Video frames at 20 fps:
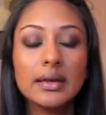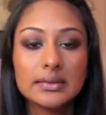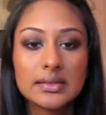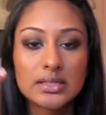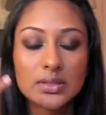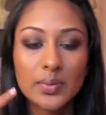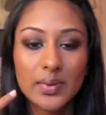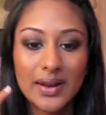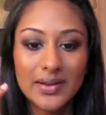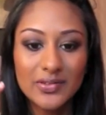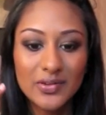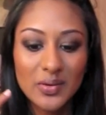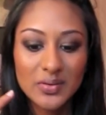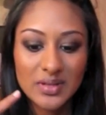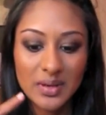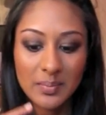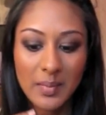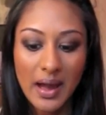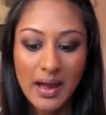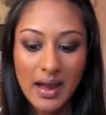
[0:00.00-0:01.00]
This is what I've
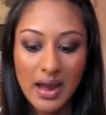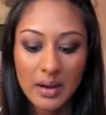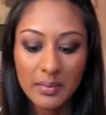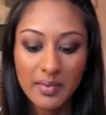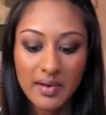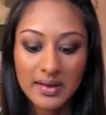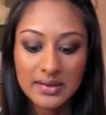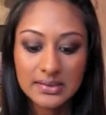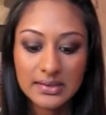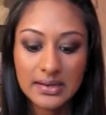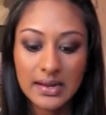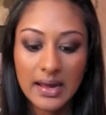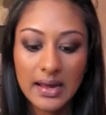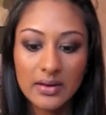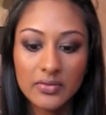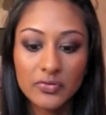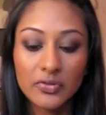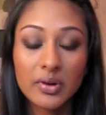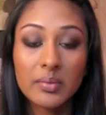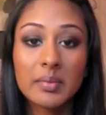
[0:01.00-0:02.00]
used in my eyebrows today,
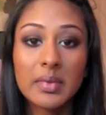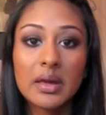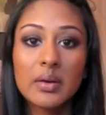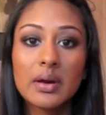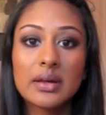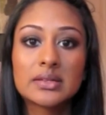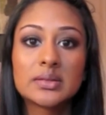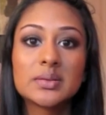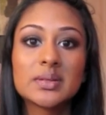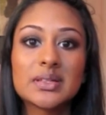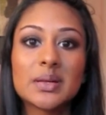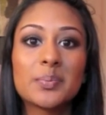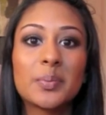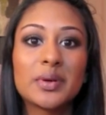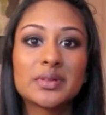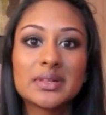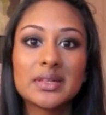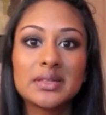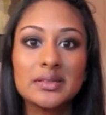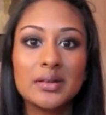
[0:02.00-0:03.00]
and for me, as soon as I
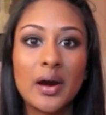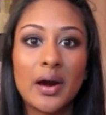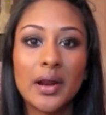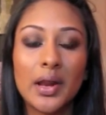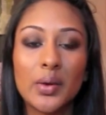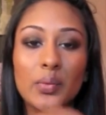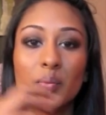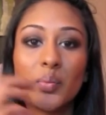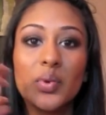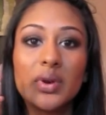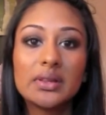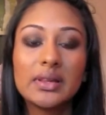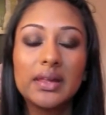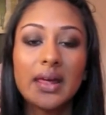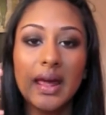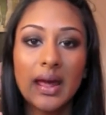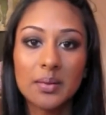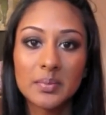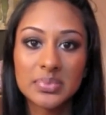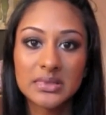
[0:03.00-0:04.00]
put this on, it
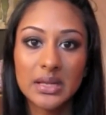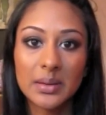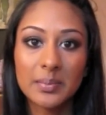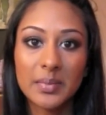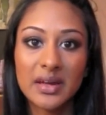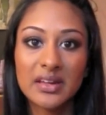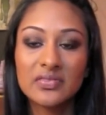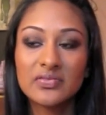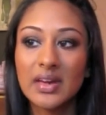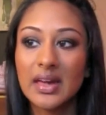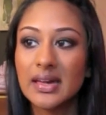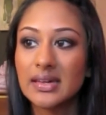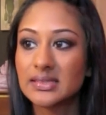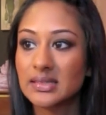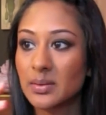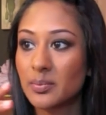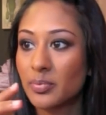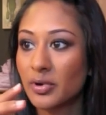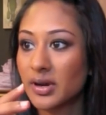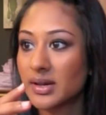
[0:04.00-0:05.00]
really amps up my face.
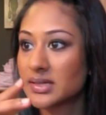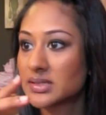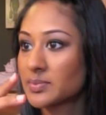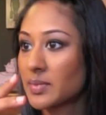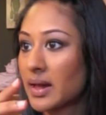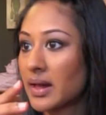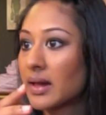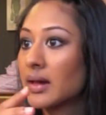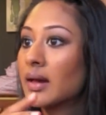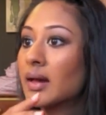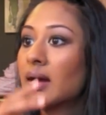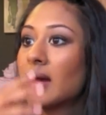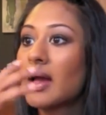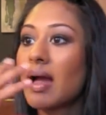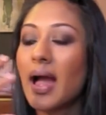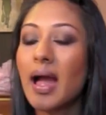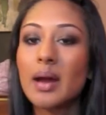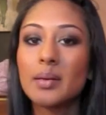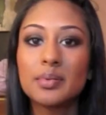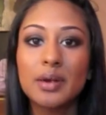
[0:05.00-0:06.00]
It brings my
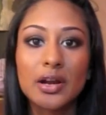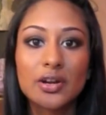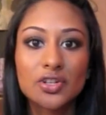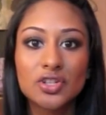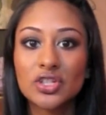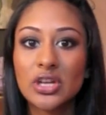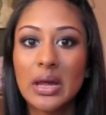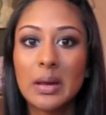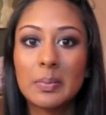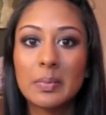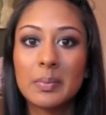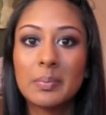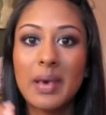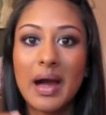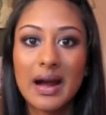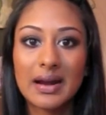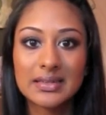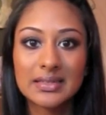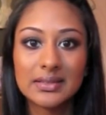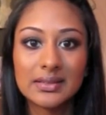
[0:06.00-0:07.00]
eyebrow shape
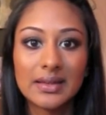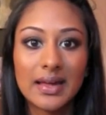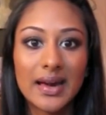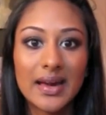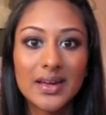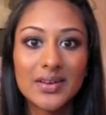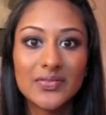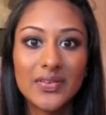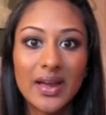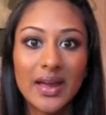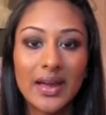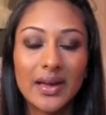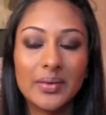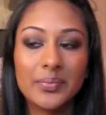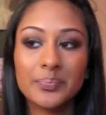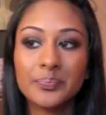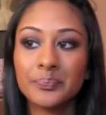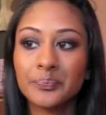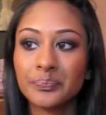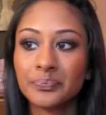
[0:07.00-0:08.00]
back to life,
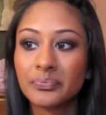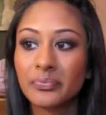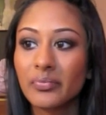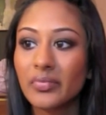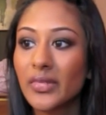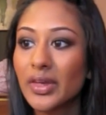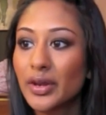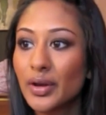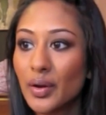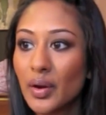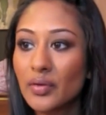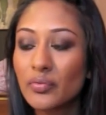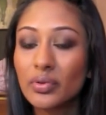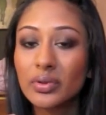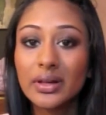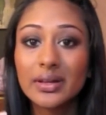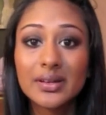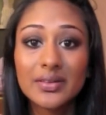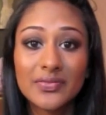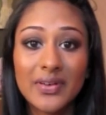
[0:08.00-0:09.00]
and you know, it
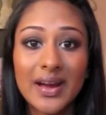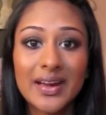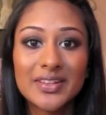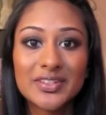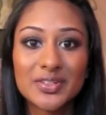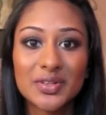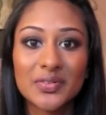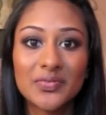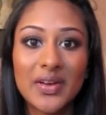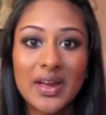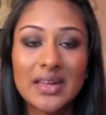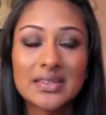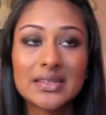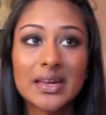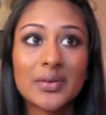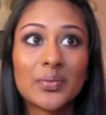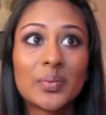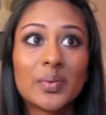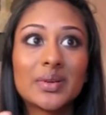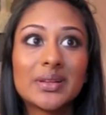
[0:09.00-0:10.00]
really defines your face.
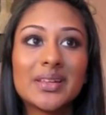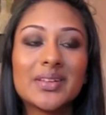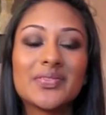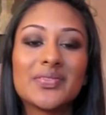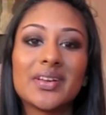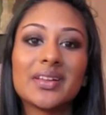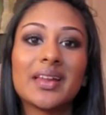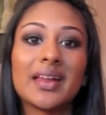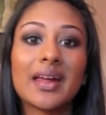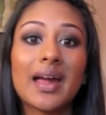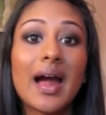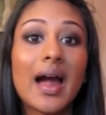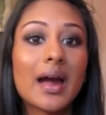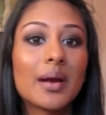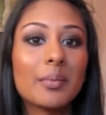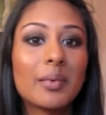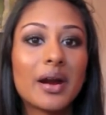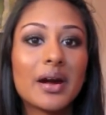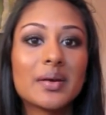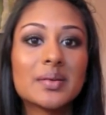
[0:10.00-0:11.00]
I really feel like
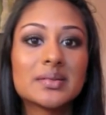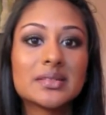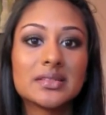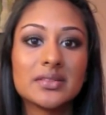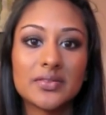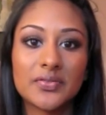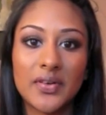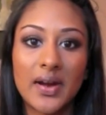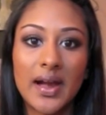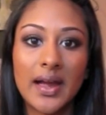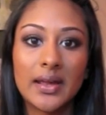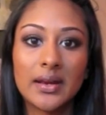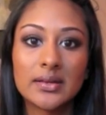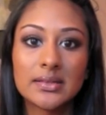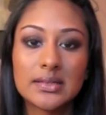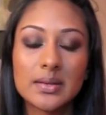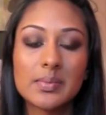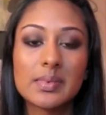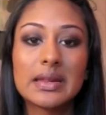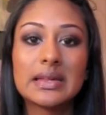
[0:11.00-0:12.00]
eyebrows define
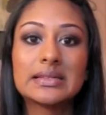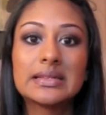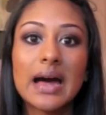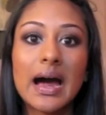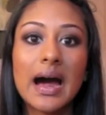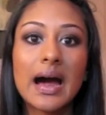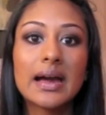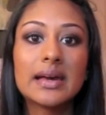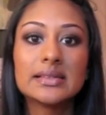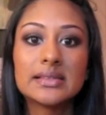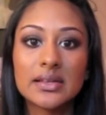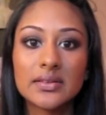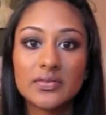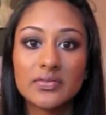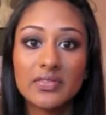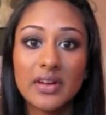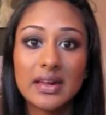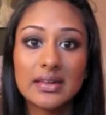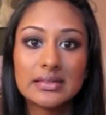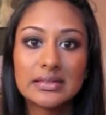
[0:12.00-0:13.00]
somebody's eyes and
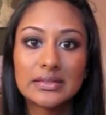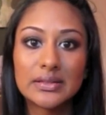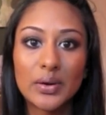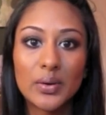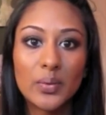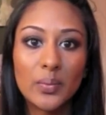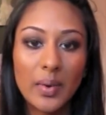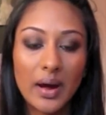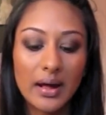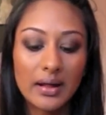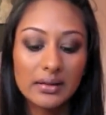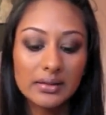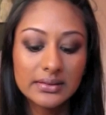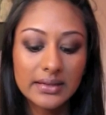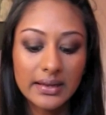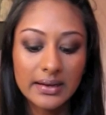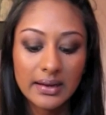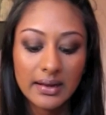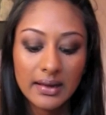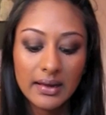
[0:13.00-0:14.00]
face so well
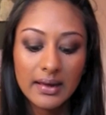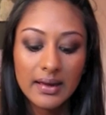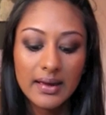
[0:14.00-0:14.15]
that